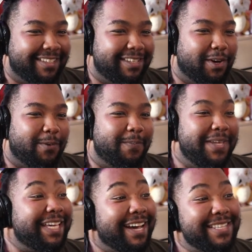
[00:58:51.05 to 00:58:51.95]
So
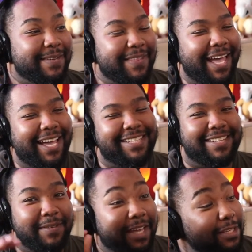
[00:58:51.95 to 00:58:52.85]
because of that,
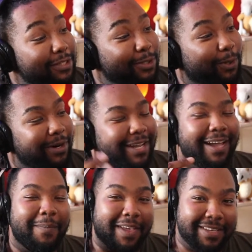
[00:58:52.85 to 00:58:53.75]
because of the story,
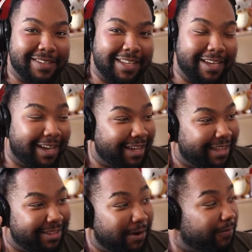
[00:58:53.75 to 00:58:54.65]
because of the
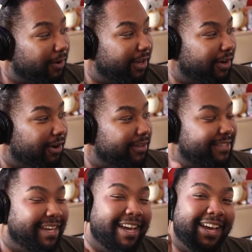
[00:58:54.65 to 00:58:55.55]
overarching
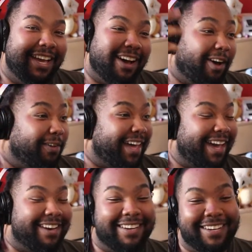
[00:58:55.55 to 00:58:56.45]
arcs, all
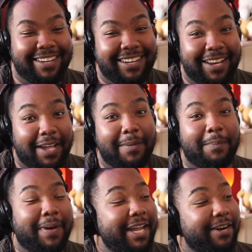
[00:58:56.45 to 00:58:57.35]
that,
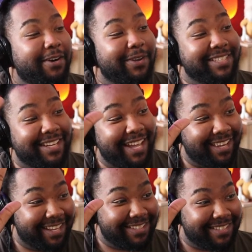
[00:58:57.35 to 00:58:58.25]
My Hero gets an
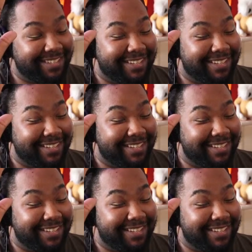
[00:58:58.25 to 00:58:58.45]
A-list.